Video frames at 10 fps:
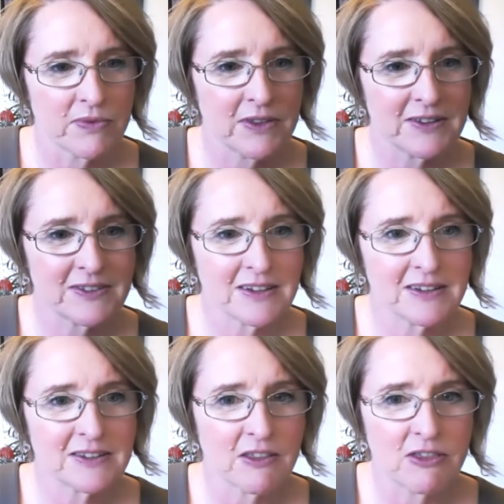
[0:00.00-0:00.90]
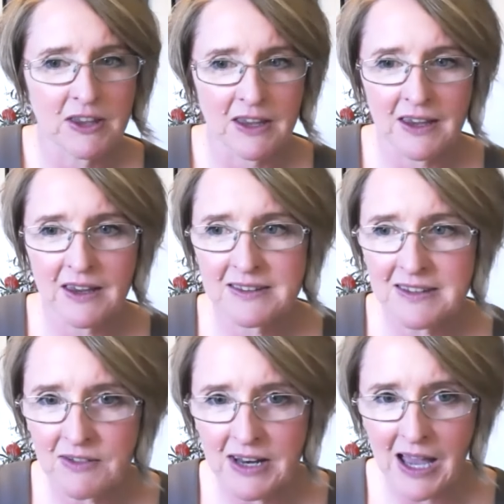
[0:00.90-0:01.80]
this is the
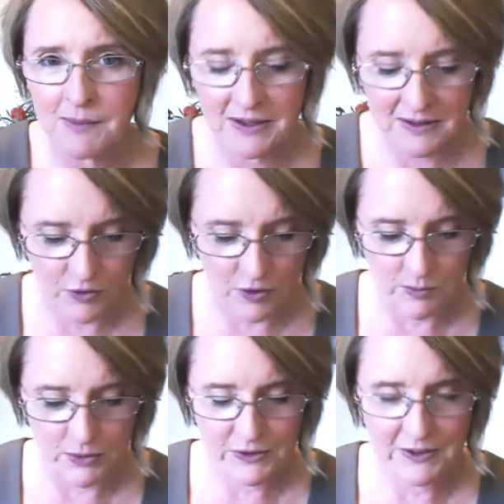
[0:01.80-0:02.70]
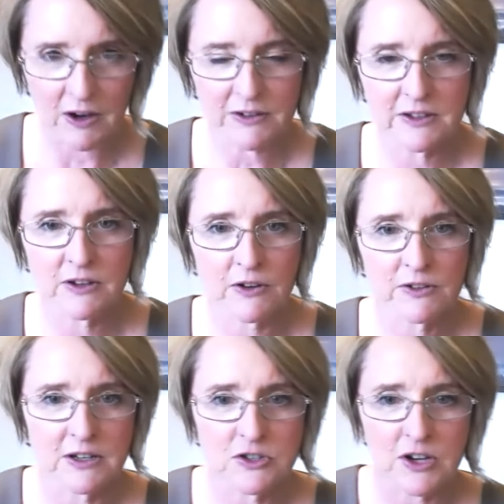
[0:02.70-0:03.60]
seven habits for boosting
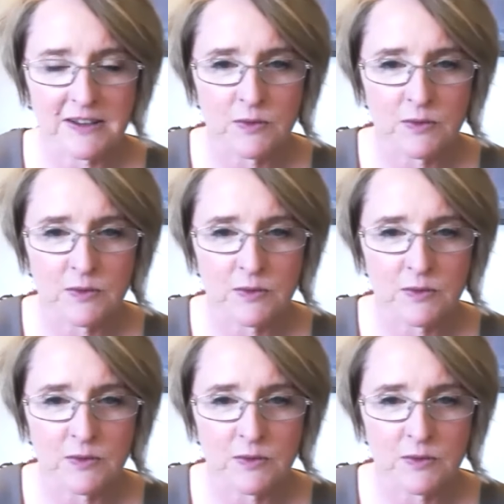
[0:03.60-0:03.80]
oxytocin and trust.